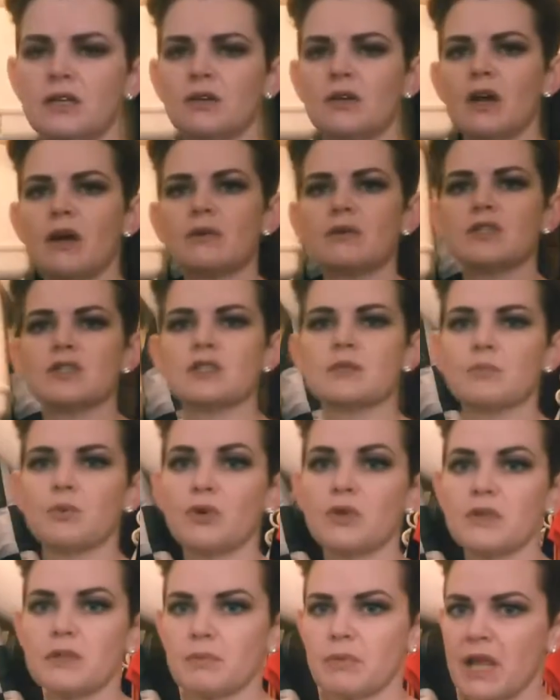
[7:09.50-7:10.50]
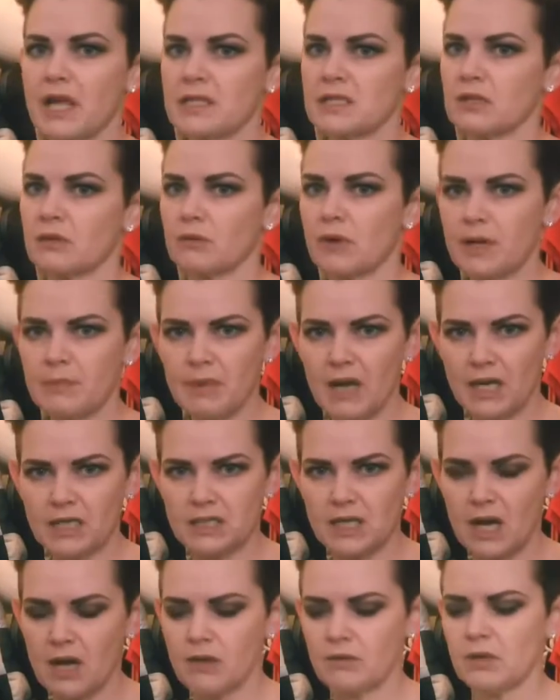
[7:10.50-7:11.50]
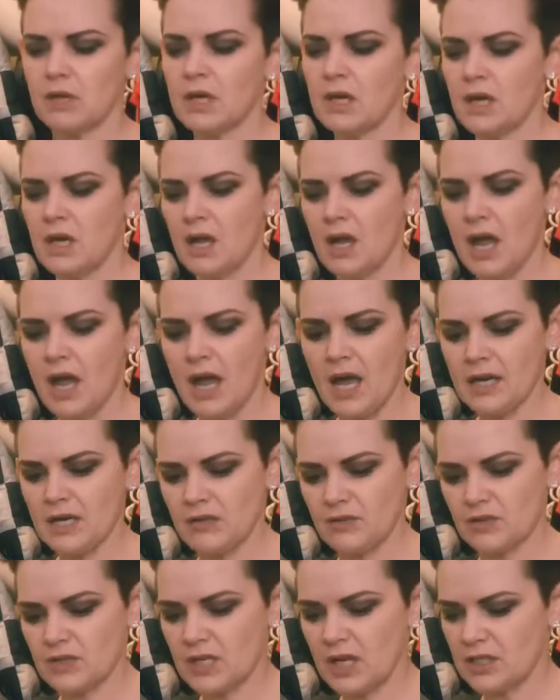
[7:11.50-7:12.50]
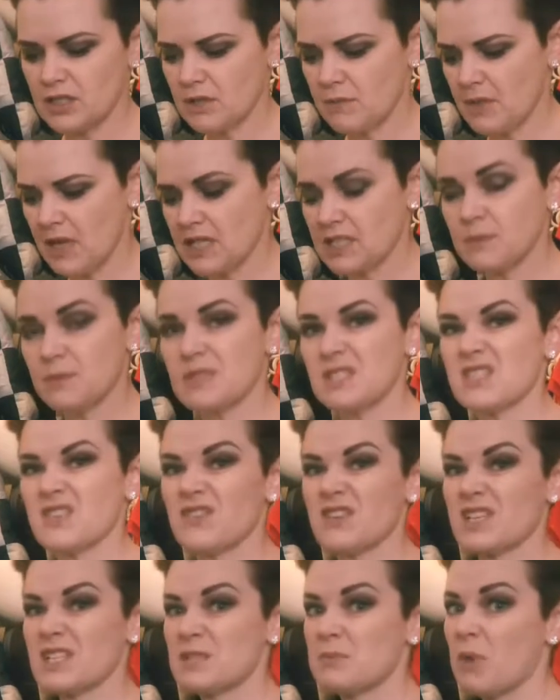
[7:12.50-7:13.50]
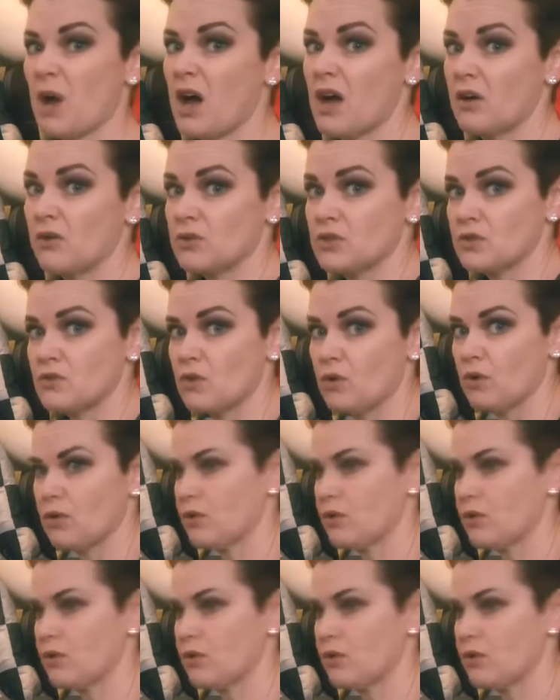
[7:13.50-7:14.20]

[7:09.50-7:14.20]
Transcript: you can always just put the plastic right back down and either touch up that specific spot or do the